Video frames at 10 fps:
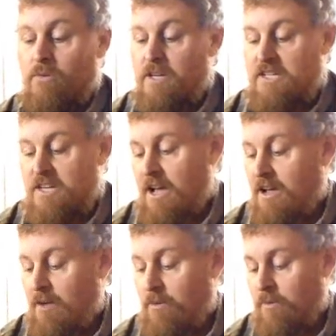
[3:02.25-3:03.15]
only reason
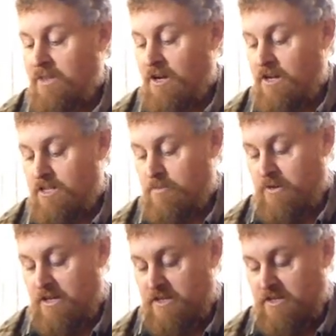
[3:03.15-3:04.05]
I went with the
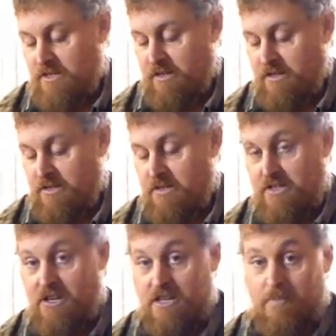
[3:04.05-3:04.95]
Osprey is because
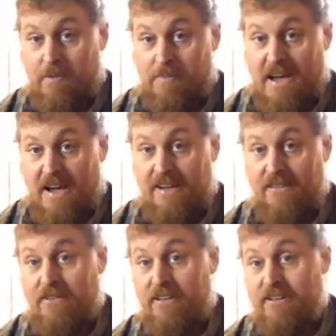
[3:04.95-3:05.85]
it's an Osprey pack.
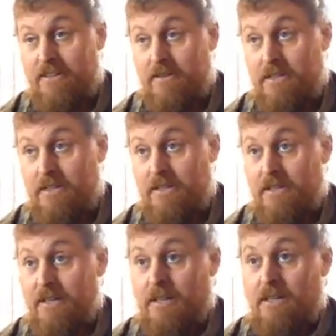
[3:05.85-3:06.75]
I figured, you know what,
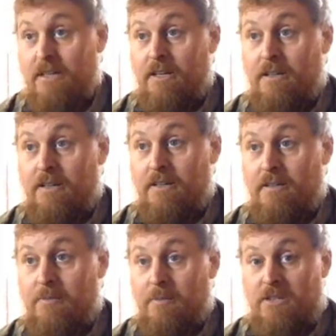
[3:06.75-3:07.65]

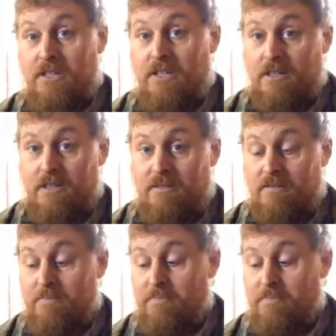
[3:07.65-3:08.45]
I'm just gonna